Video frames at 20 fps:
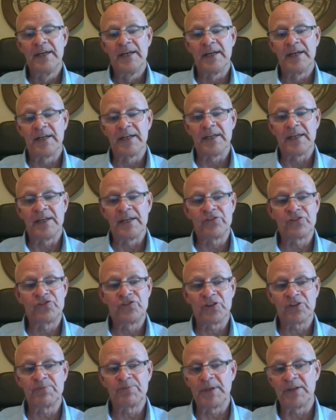it's
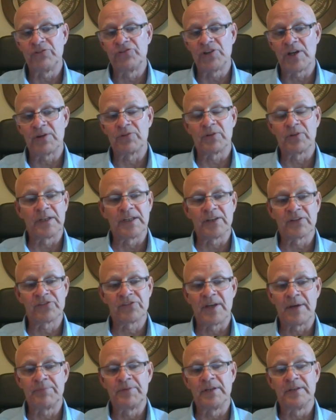just been generally
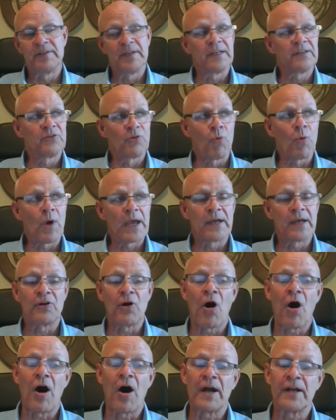accepted that the way an
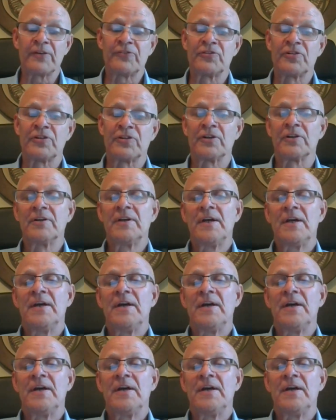auditor